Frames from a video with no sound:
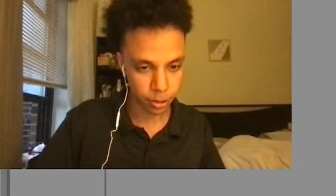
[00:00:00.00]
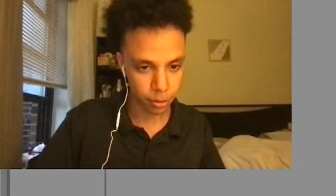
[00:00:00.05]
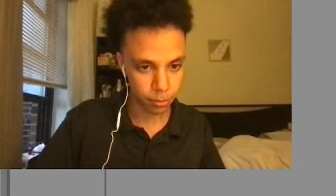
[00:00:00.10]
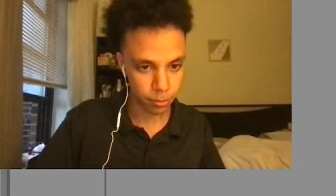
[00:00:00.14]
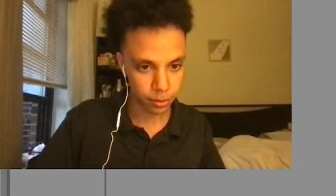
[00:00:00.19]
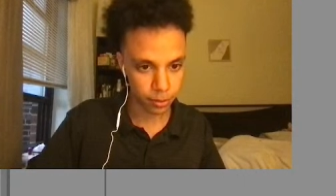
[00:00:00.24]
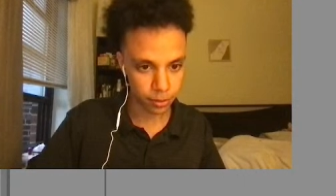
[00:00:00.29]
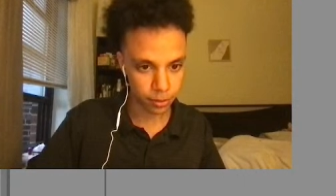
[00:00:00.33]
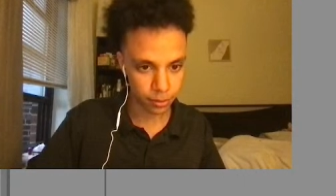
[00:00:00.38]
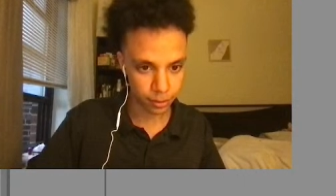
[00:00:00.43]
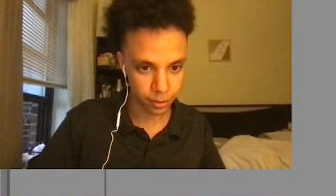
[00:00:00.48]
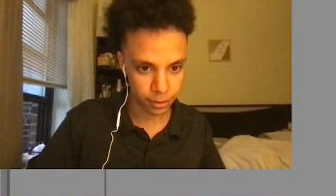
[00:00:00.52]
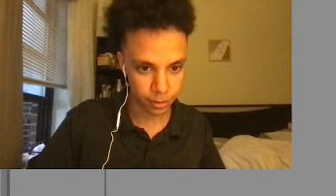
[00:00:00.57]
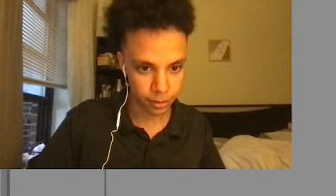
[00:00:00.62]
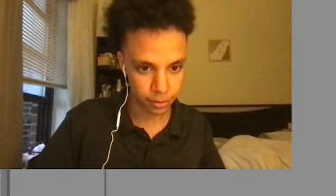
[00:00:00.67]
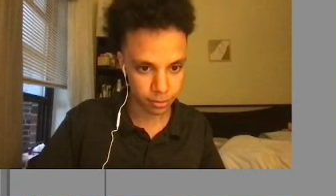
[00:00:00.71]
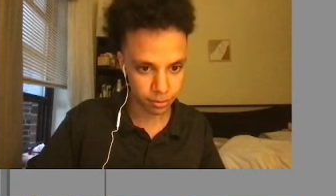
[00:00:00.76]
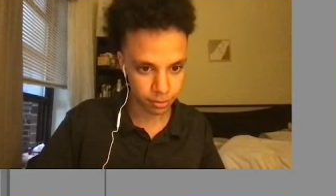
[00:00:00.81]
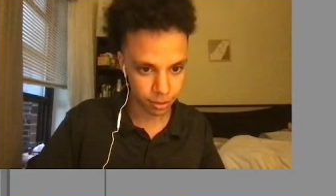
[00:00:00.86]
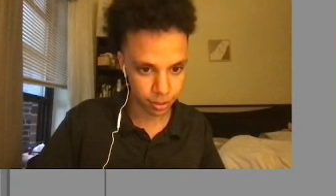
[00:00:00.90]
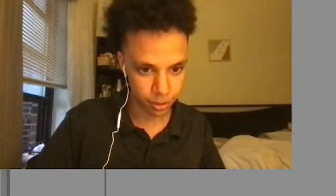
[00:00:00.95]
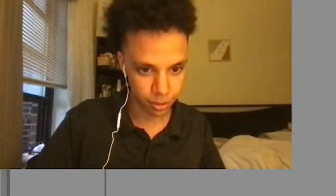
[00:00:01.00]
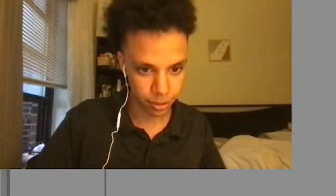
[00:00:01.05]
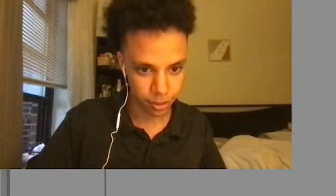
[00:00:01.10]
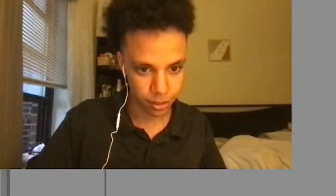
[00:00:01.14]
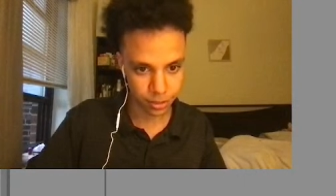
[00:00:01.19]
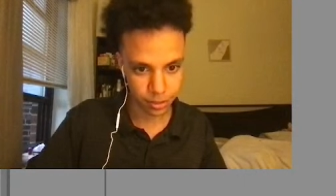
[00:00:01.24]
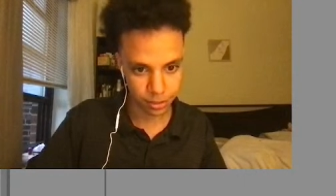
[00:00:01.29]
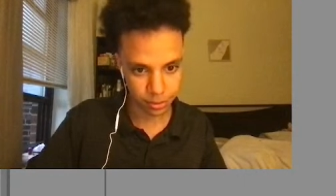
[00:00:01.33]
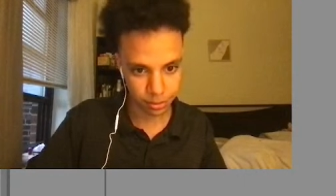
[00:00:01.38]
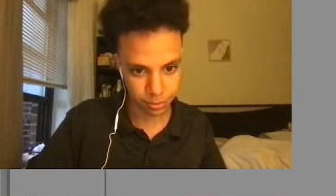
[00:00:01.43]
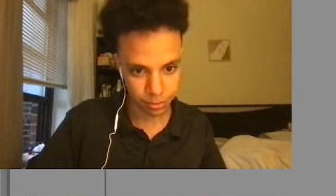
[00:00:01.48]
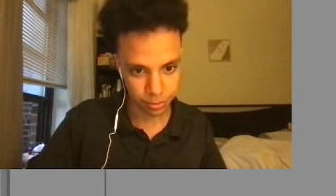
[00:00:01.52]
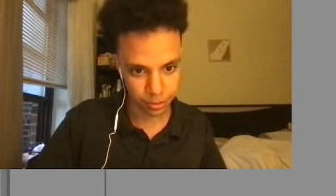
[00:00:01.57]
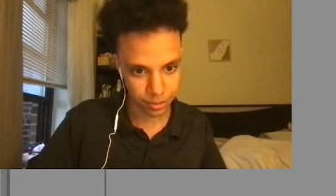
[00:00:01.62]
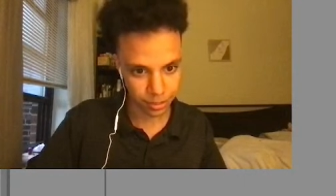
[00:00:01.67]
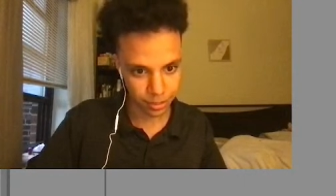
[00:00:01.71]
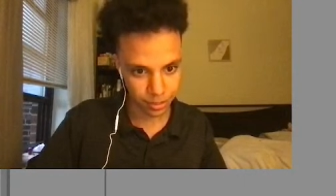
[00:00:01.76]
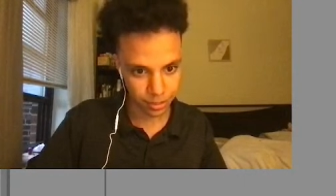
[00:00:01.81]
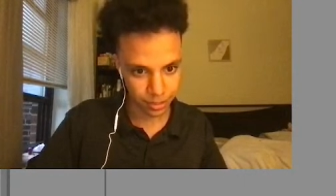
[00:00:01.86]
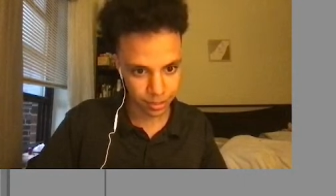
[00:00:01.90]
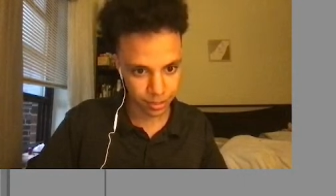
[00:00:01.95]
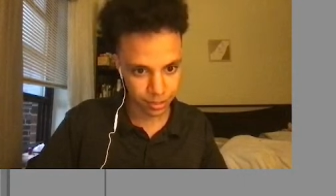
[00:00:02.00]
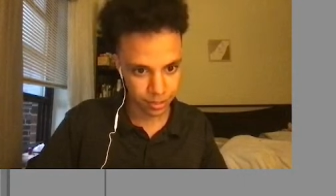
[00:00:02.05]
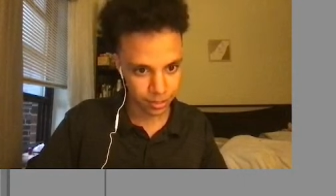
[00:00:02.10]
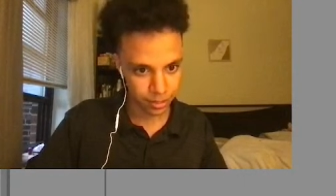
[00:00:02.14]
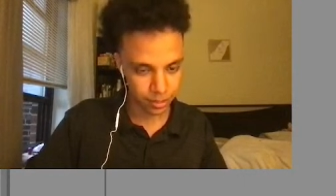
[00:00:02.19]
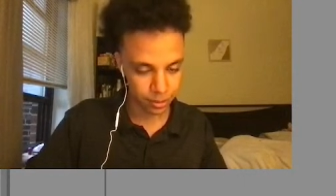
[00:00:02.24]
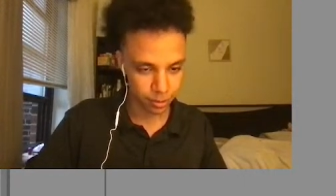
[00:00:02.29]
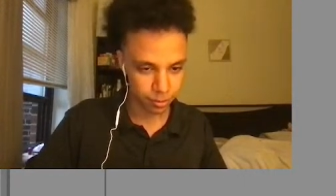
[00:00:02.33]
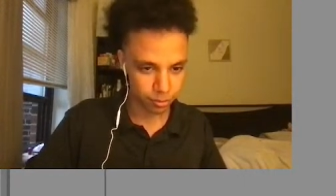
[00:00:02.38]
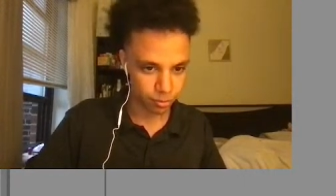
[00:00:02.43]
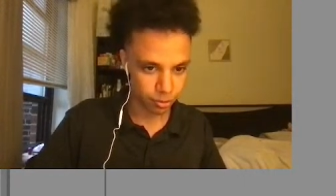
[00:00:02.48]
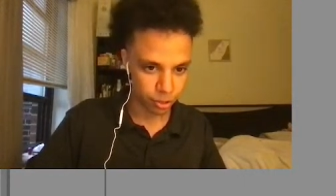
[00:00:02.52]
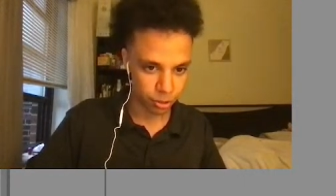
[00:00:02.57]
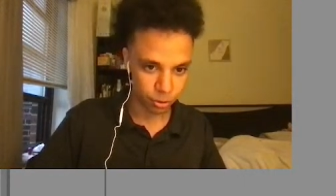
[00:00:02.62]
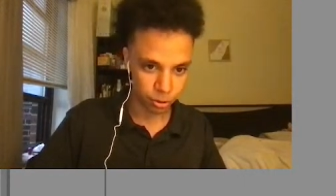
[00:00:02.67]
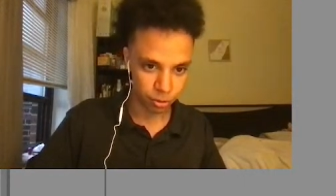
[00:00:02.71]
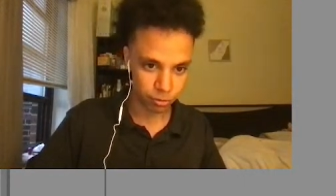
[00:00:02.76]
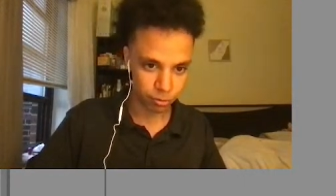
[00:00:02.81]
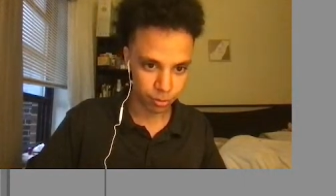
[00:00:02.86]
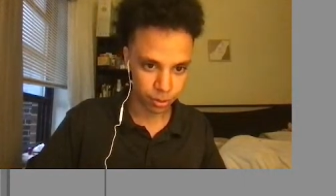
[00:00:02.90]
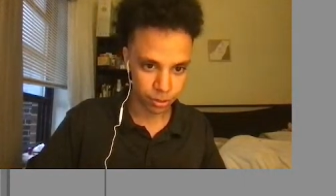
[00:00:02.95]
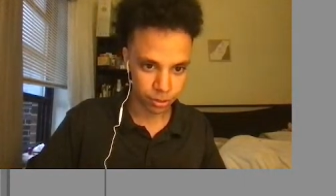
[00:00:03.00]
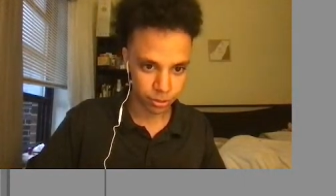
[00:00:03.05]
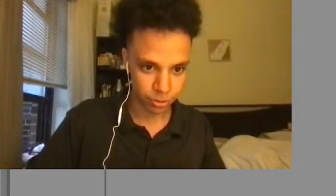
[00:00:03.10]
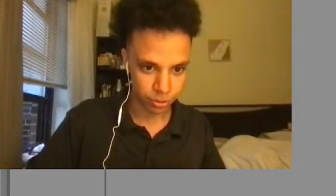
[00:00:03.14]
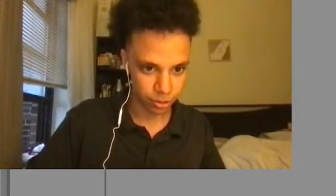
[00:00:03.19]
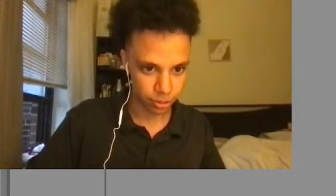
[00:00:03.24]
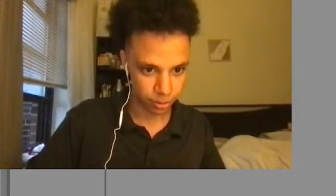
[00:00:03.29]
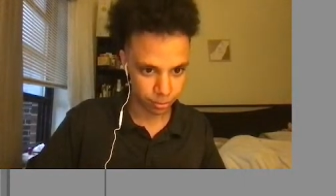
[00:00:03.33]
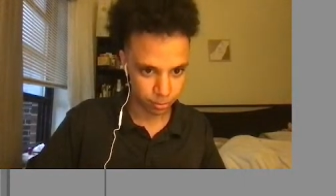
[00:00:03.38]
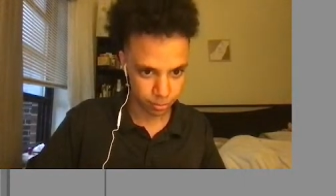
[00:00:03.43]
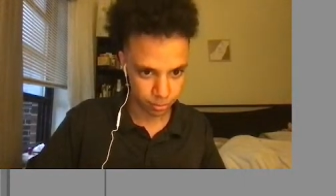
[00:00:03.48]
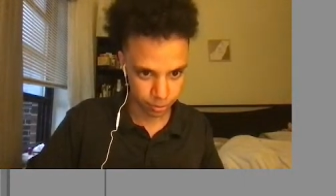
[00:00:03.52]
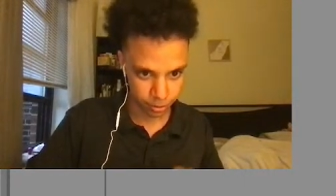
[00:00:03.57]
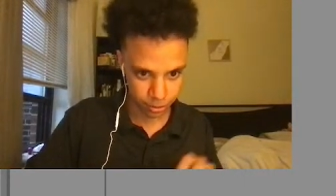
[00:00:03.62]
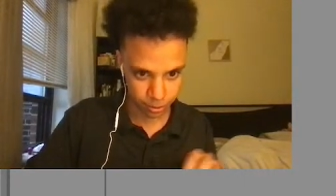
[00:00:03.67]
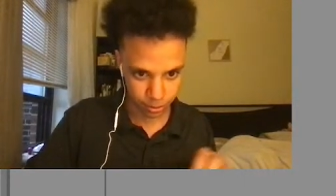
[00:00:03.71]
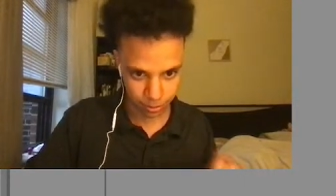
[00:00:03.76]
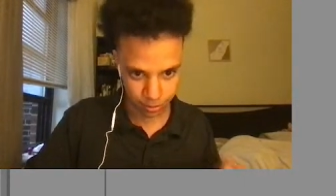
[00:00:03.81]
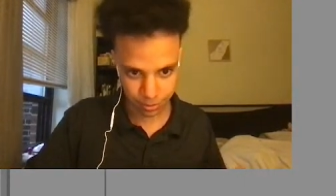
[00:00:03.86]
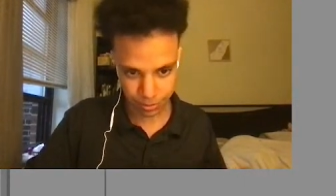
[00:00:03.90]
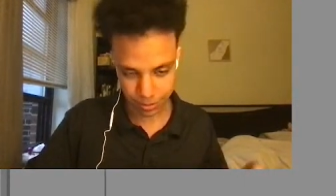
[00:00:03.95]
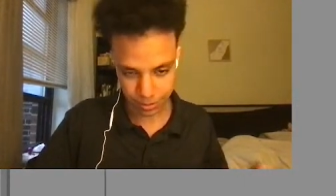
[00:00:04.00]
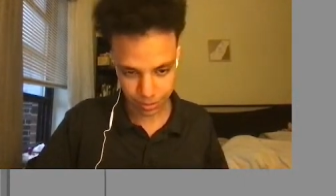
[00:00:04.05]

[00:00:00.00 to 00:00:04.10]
around me. That's very awesome. It's very great for my stream too.